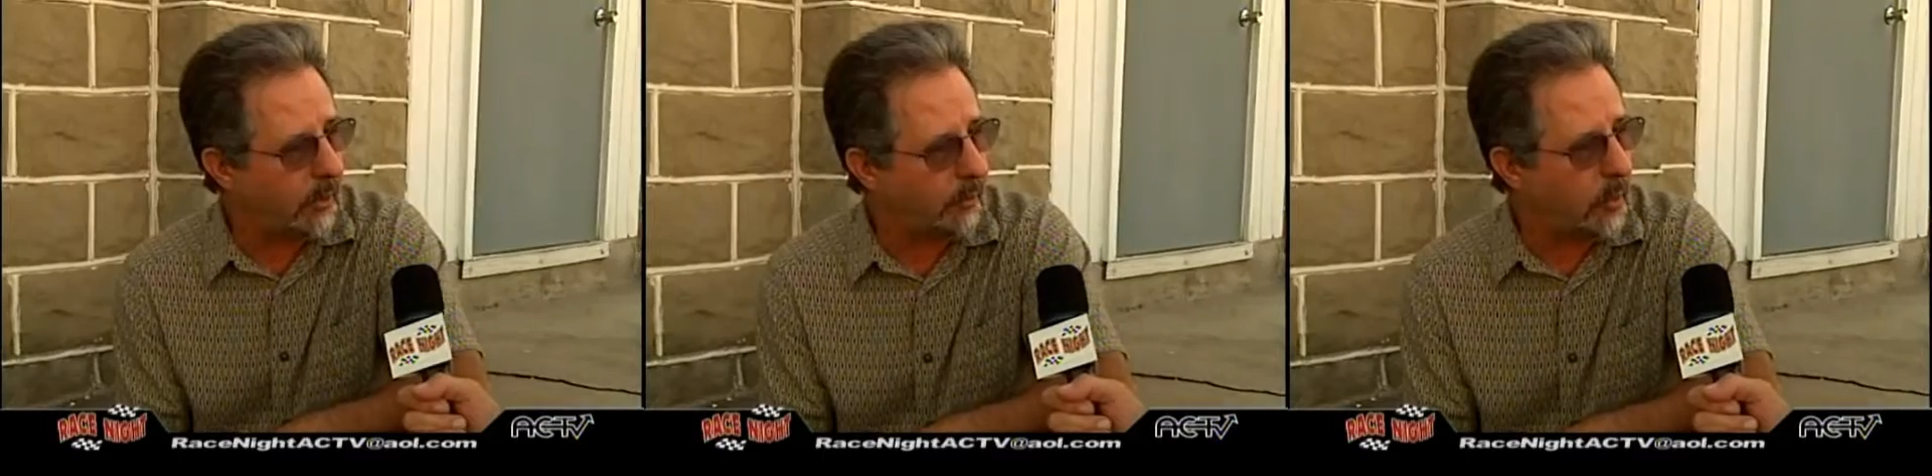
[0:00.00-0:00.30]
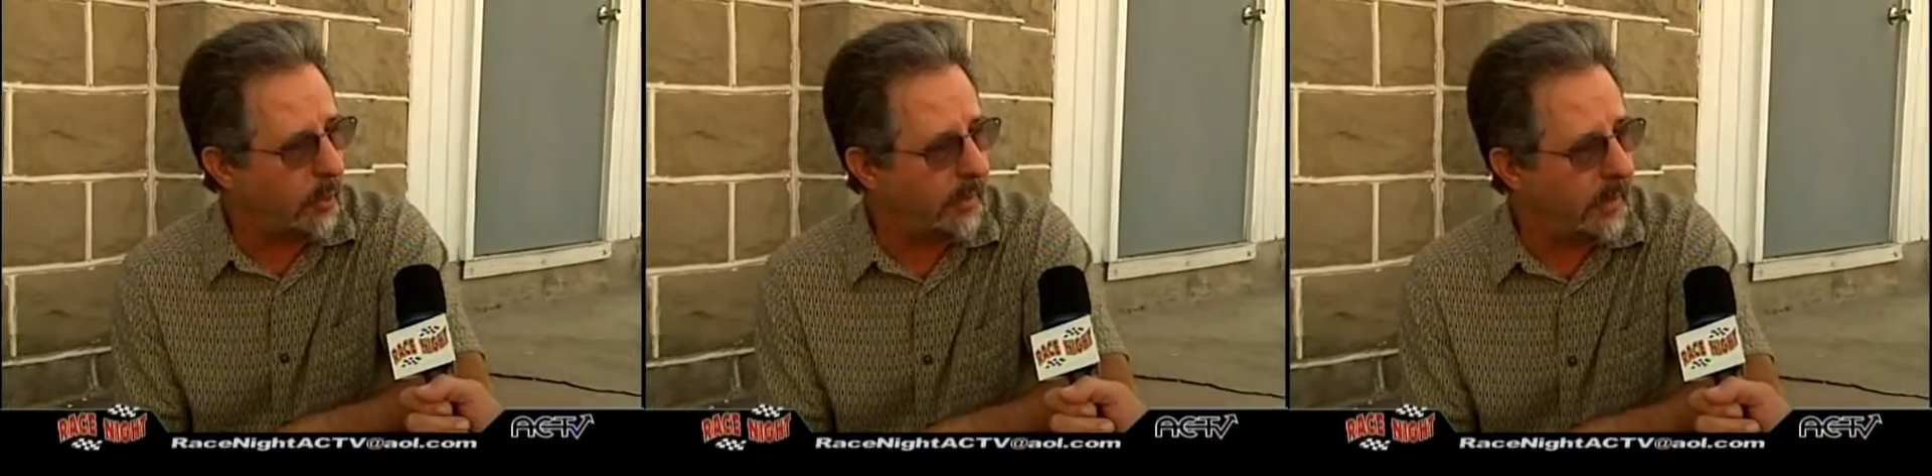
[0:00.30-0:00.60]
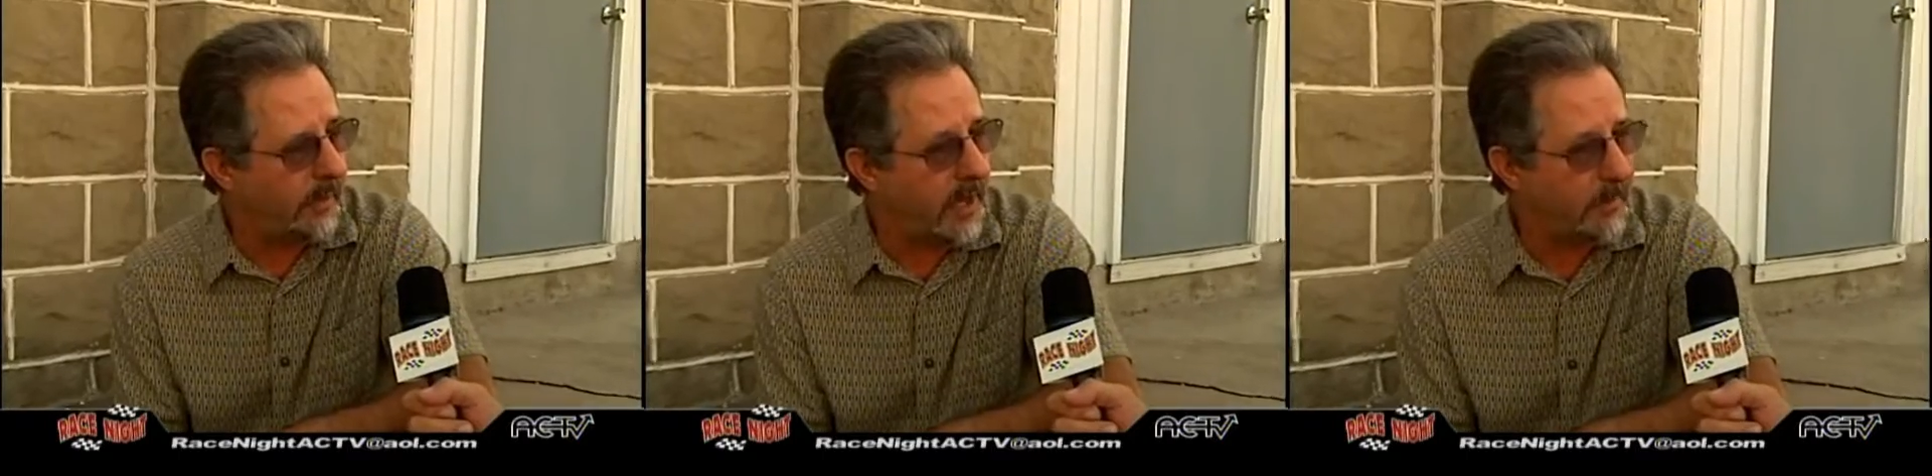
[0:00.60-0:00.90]
have a large
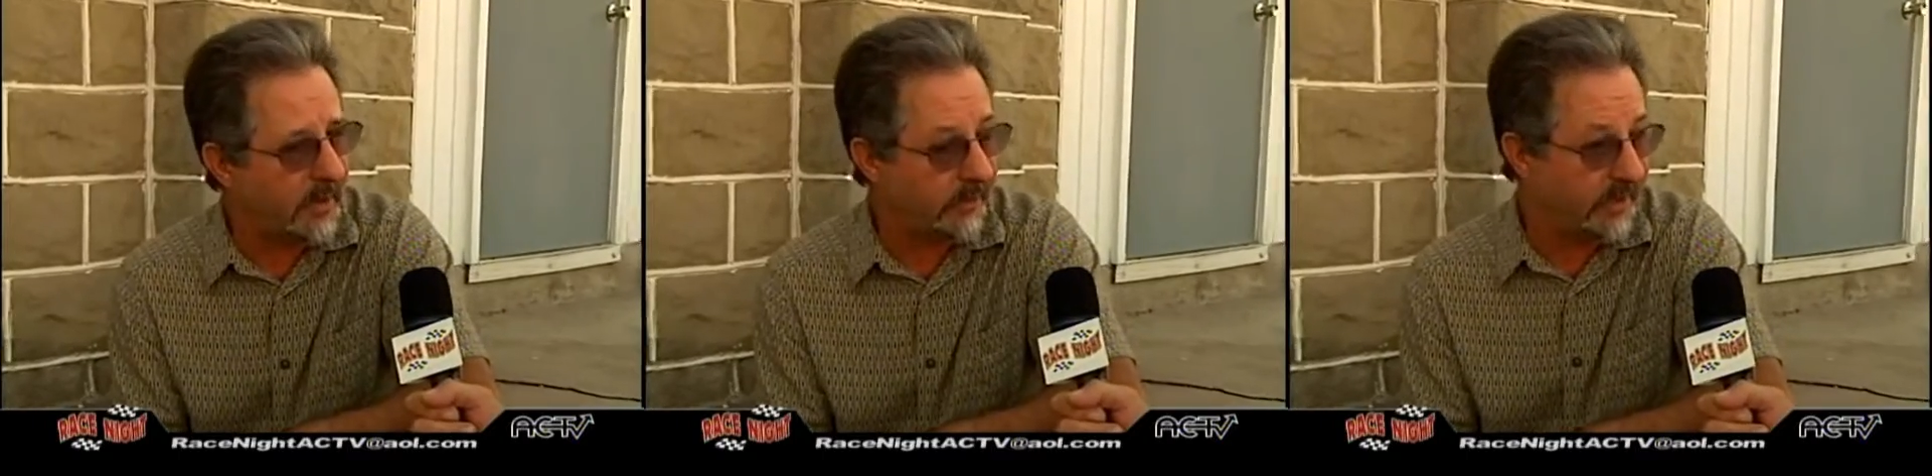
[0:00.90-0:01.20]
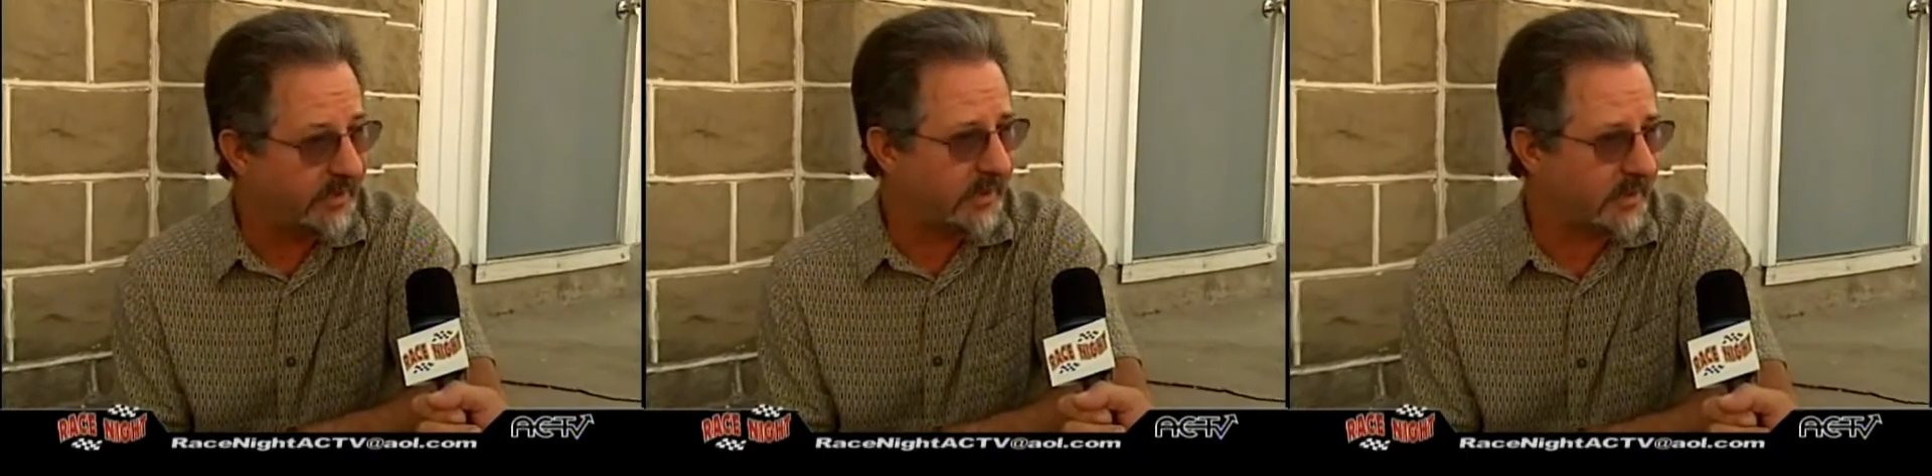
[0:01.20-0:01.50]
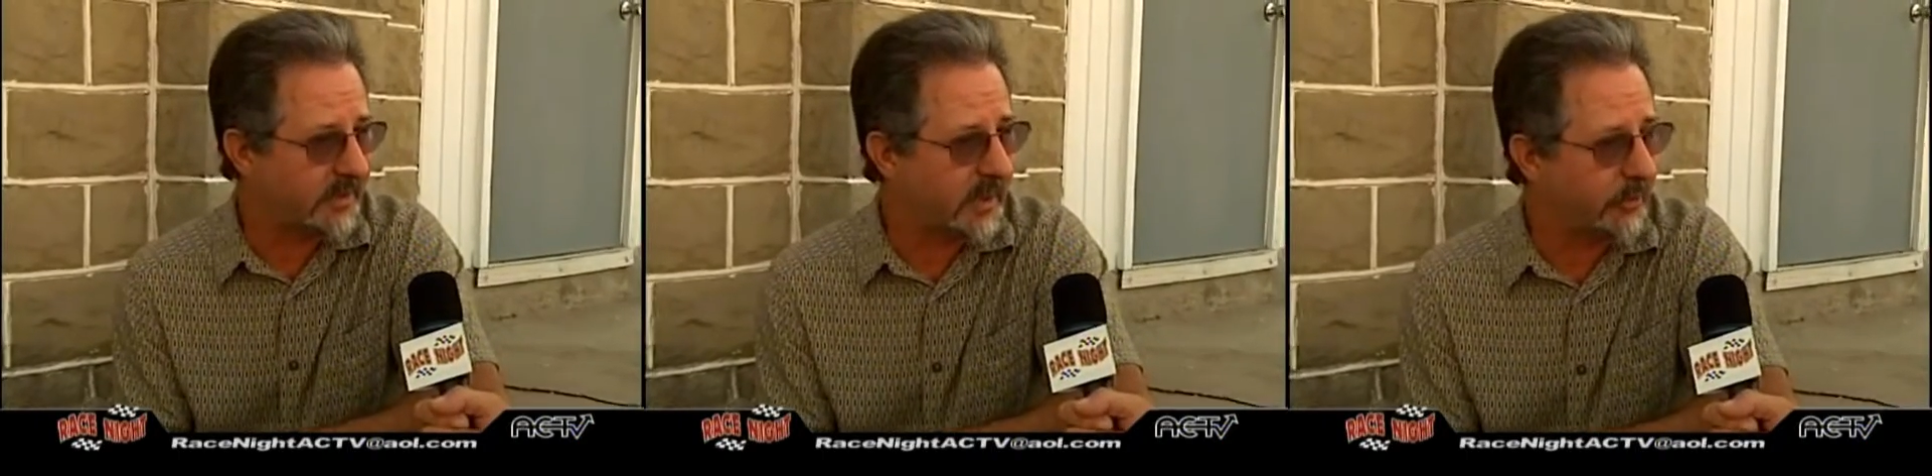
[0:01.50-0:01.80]
role in that, because
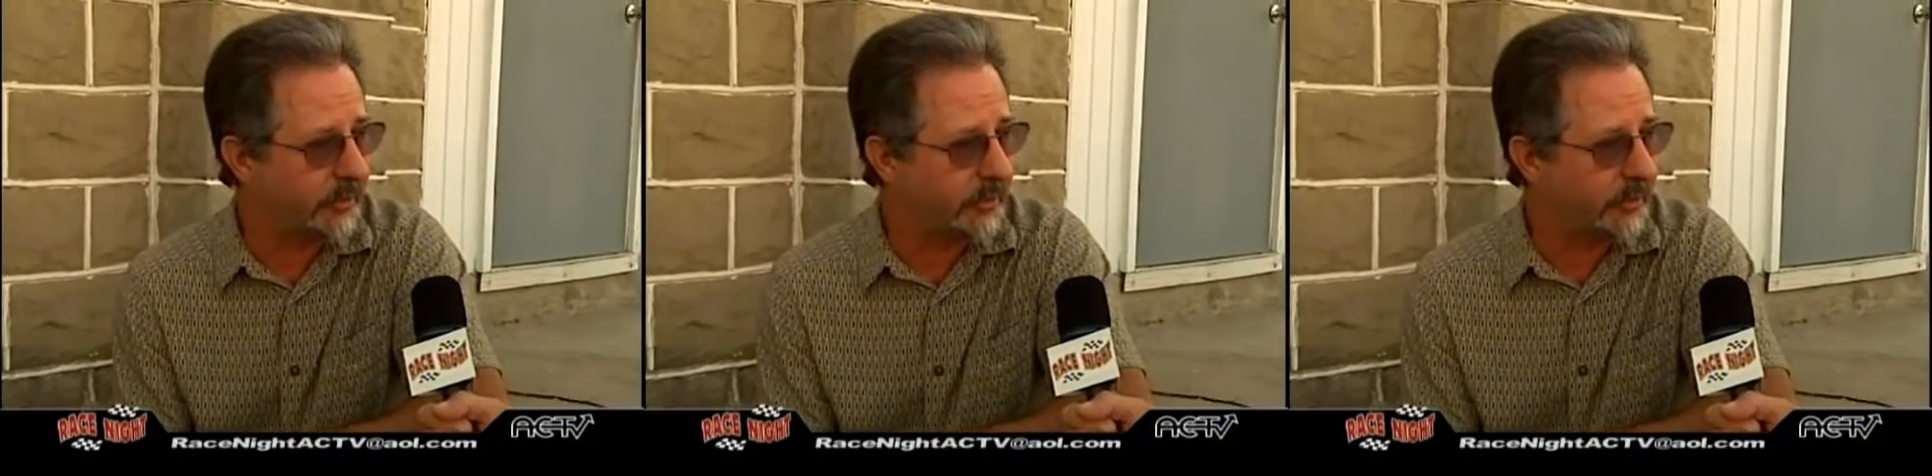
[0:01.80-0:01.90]
they set the